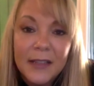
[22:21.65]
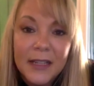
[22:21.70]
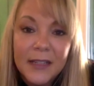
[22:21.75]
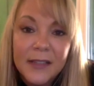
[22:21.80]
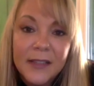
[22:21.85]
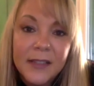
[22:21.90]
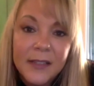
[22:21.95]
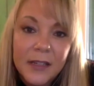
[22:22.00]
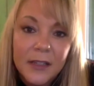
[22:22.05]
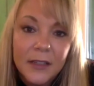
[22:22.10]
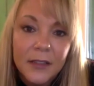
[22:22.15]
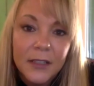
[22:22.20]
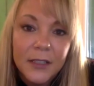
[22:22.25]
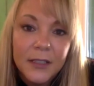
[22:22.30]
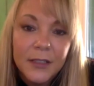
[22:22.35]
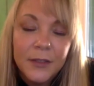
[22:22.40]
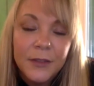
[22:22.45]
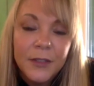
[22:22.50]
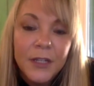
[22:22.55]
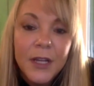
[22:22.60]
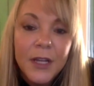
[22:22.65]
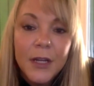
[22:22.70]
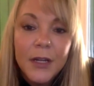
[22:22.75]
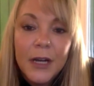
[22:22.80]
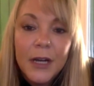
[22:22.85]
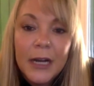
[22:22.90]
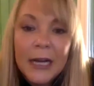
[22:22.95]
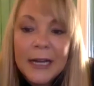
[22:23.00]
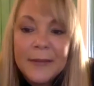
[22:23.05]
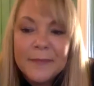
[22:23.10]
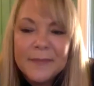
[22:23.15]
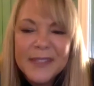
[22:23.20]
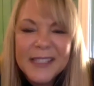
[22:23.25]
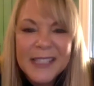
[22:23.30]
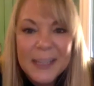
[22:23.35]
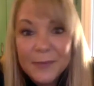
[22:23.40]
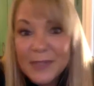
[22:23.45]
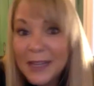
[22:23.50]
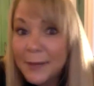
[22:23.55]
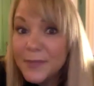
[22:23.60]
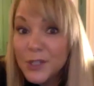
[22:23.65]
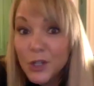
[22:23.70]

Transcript: somebody like a CRO um,